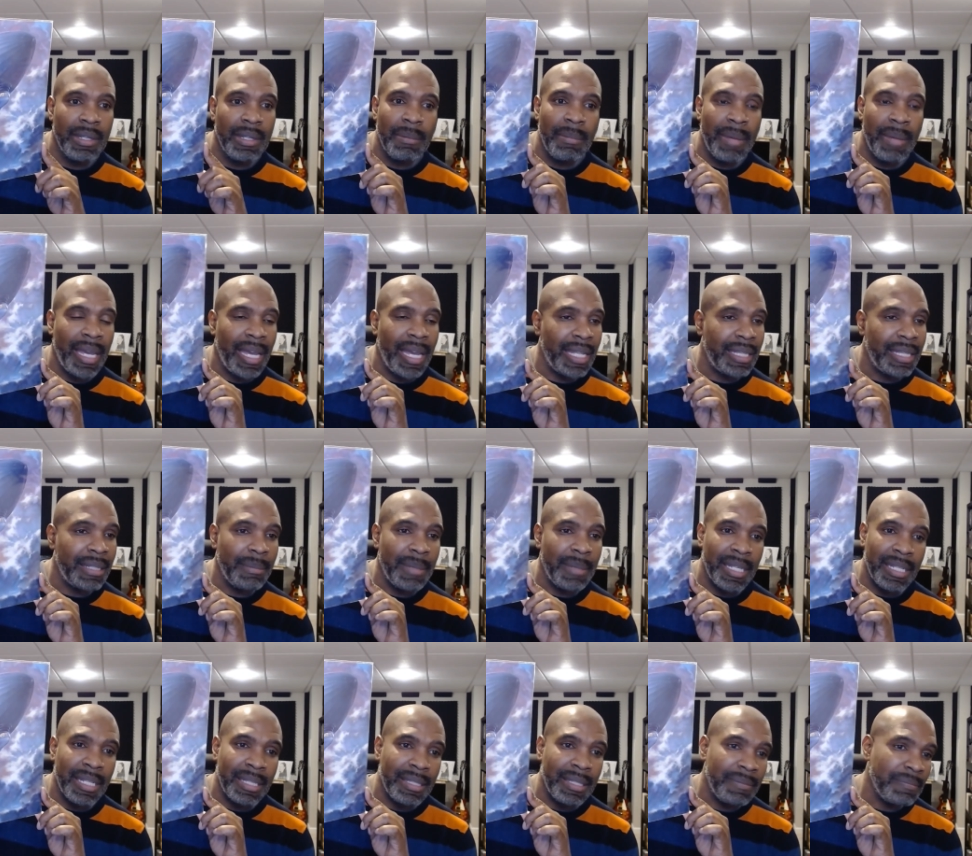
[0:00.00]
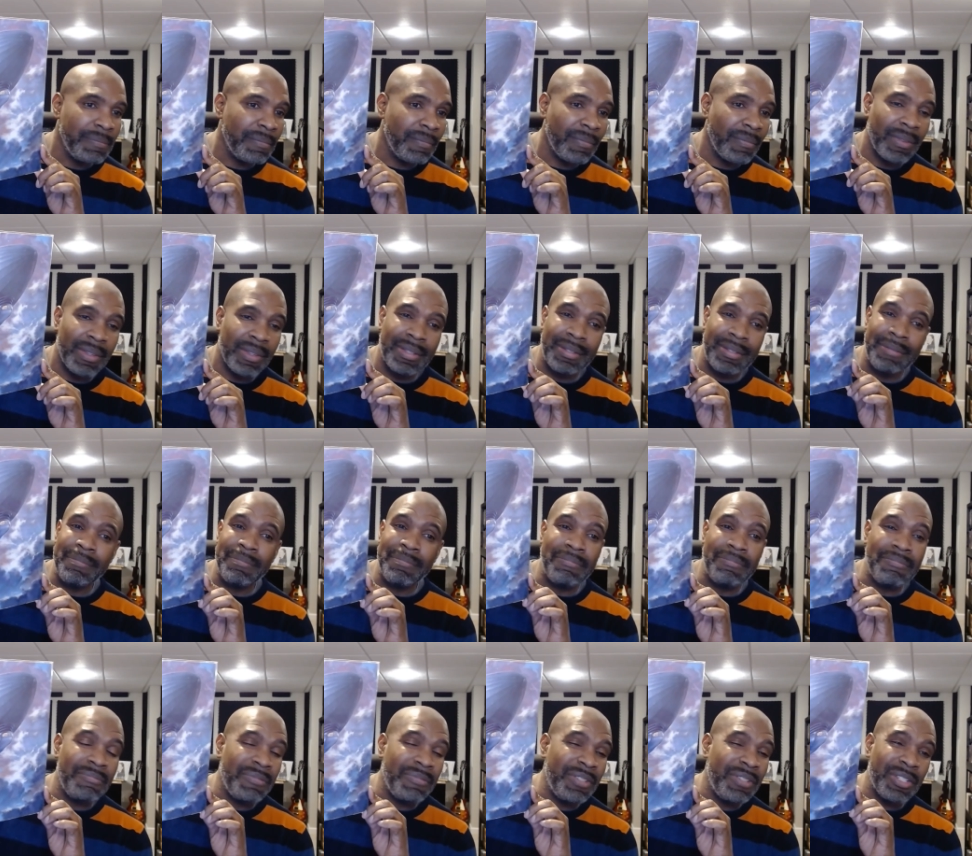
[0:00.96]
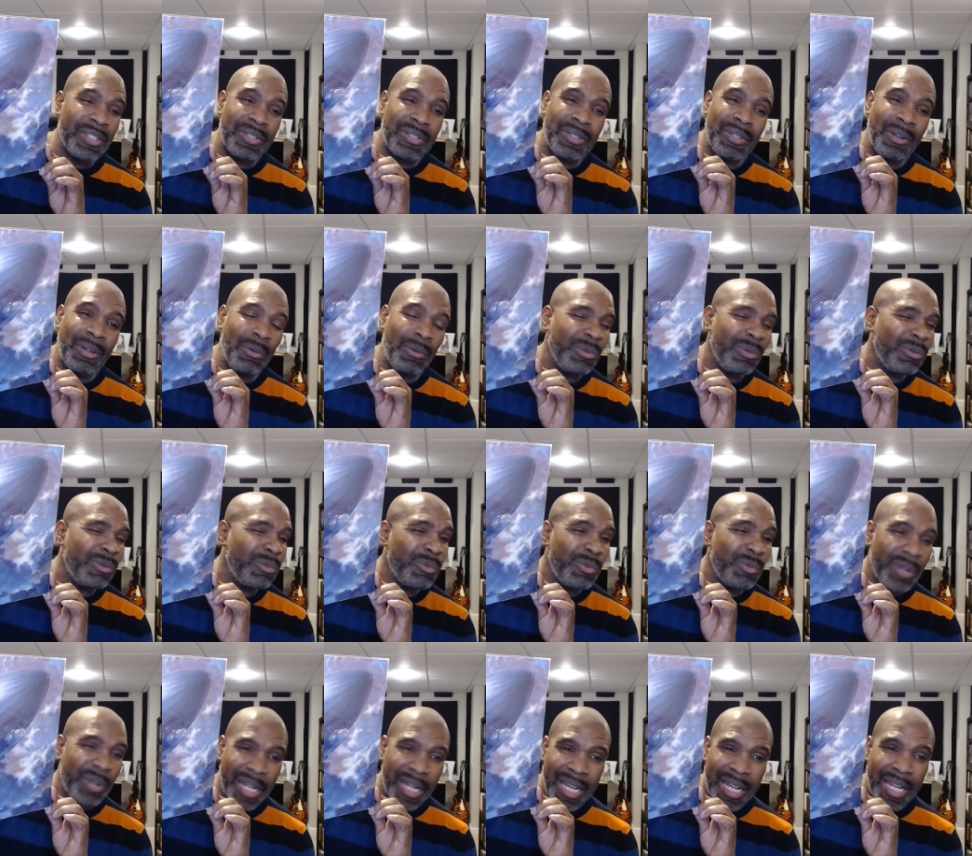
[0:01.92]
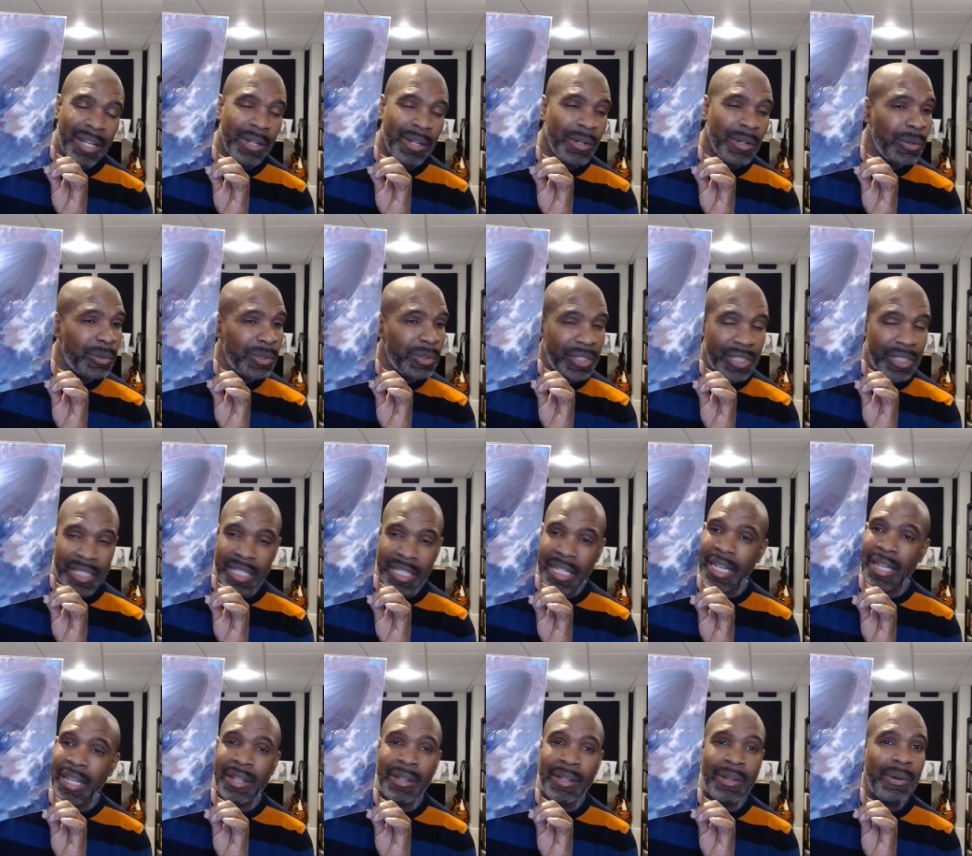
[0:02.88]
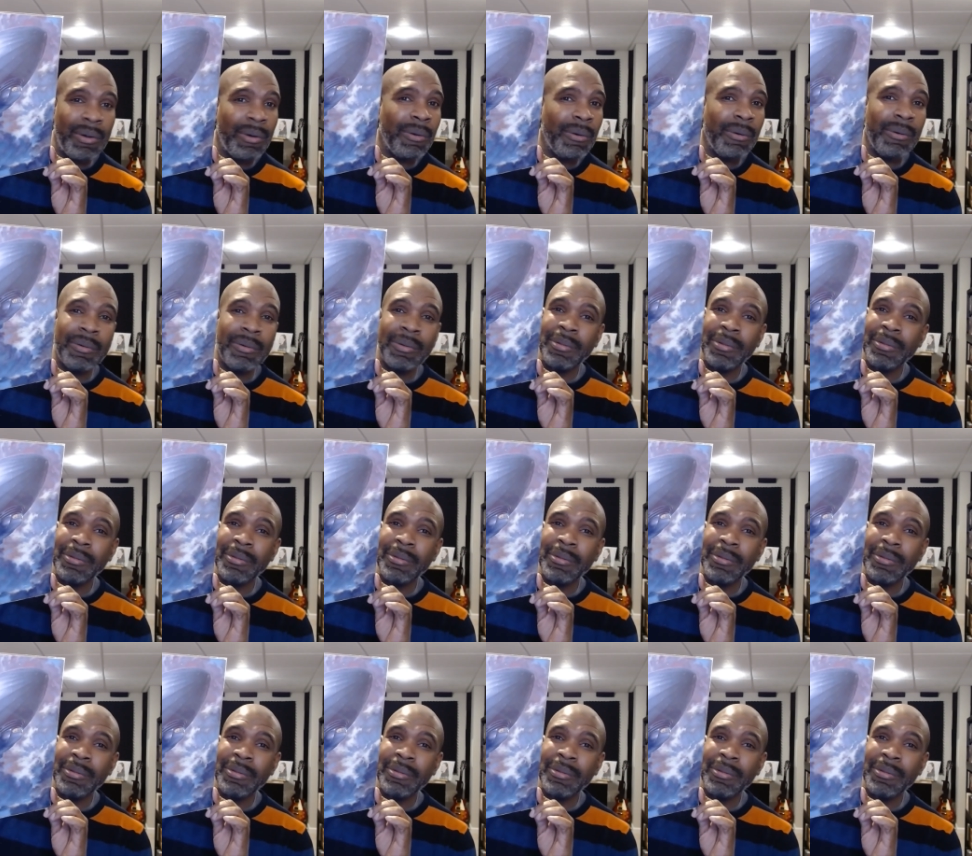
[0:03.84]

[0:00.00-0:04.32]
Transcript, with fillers: Man, I mean, just the real deal.